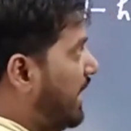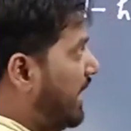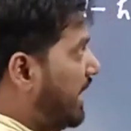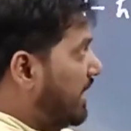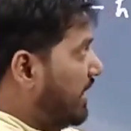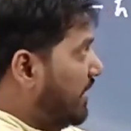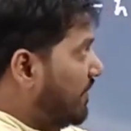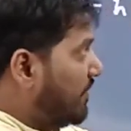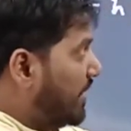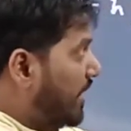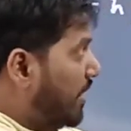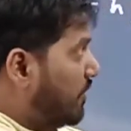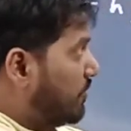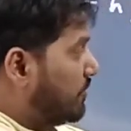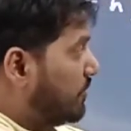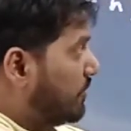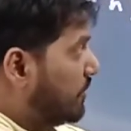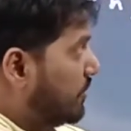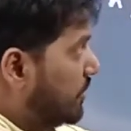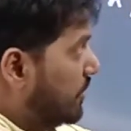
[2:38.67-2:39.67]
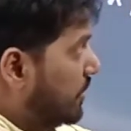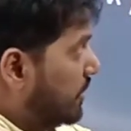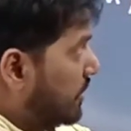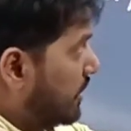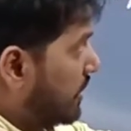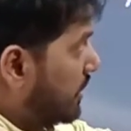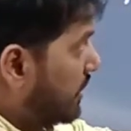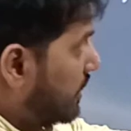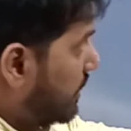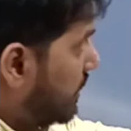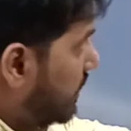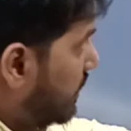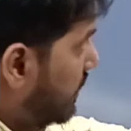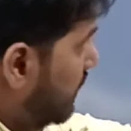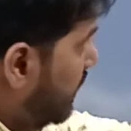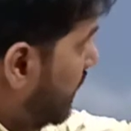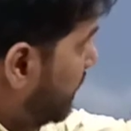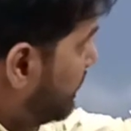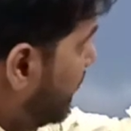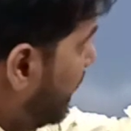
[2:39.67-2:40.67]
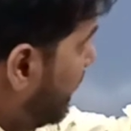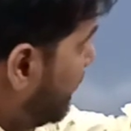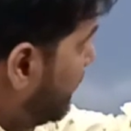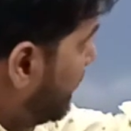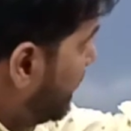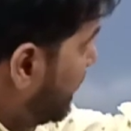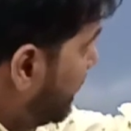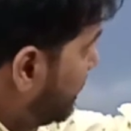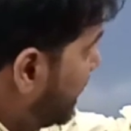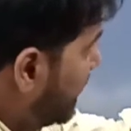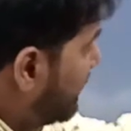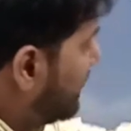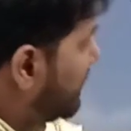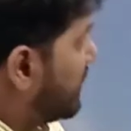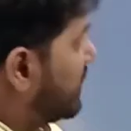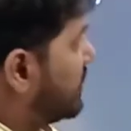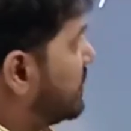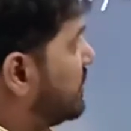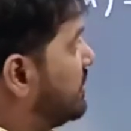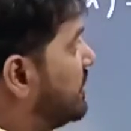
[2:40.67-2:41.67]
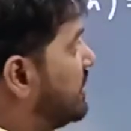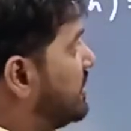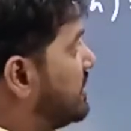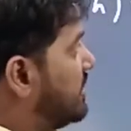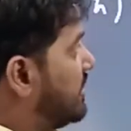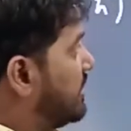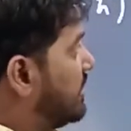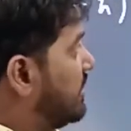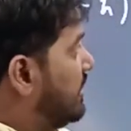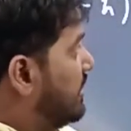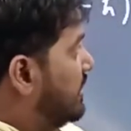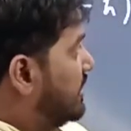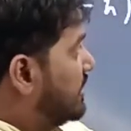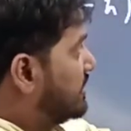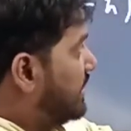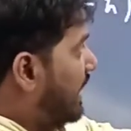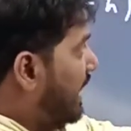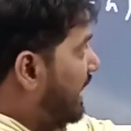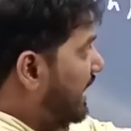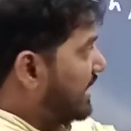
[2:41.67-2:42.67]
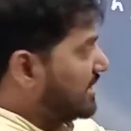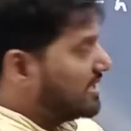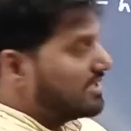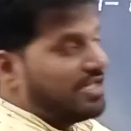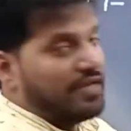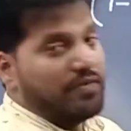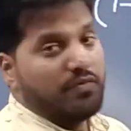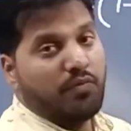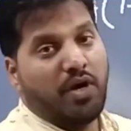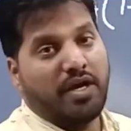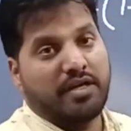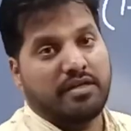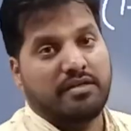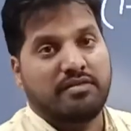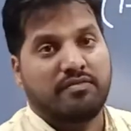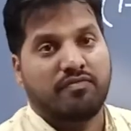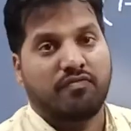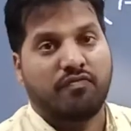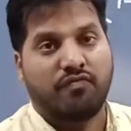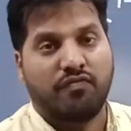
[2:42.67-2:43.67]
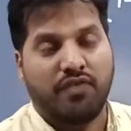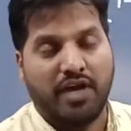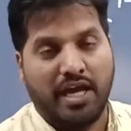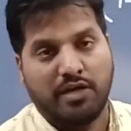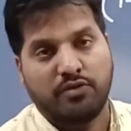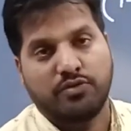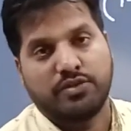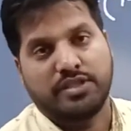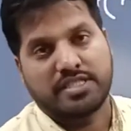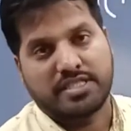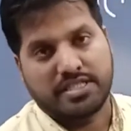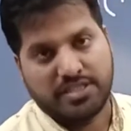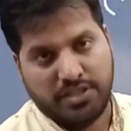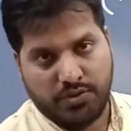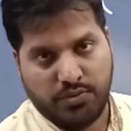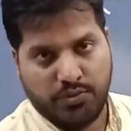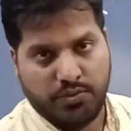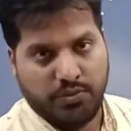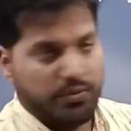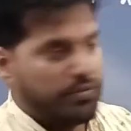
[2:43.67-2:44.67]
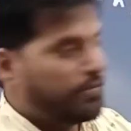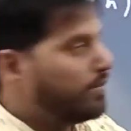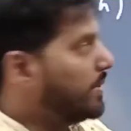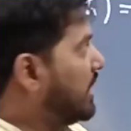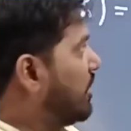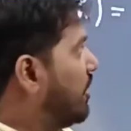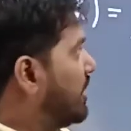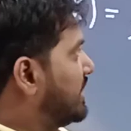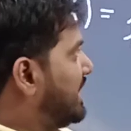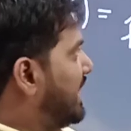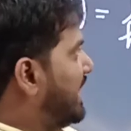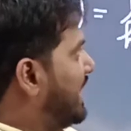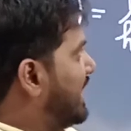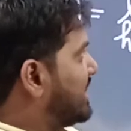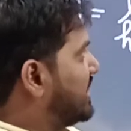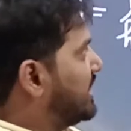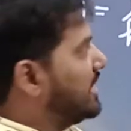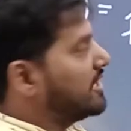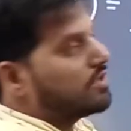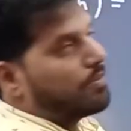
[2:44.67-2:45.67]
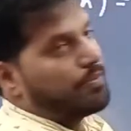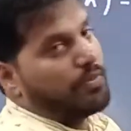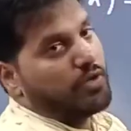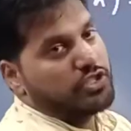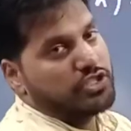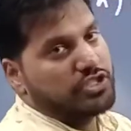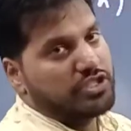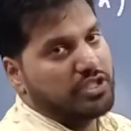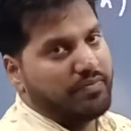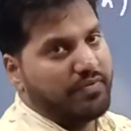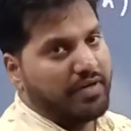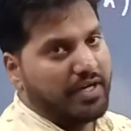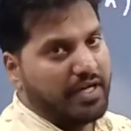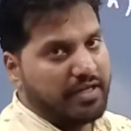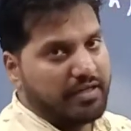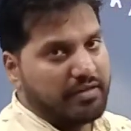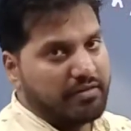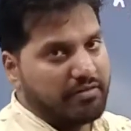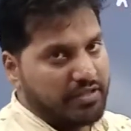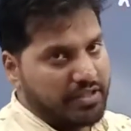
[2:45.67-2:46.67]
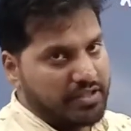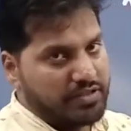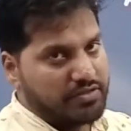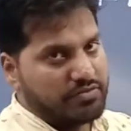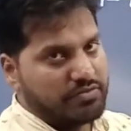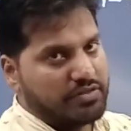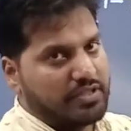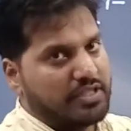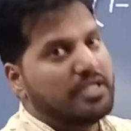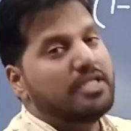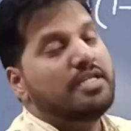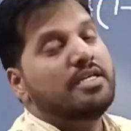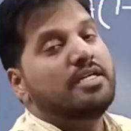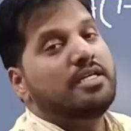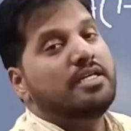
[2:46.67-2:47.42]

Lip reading: any value of the under of the greatest integer, the less than 1 value is 0, because h is a positive and going to the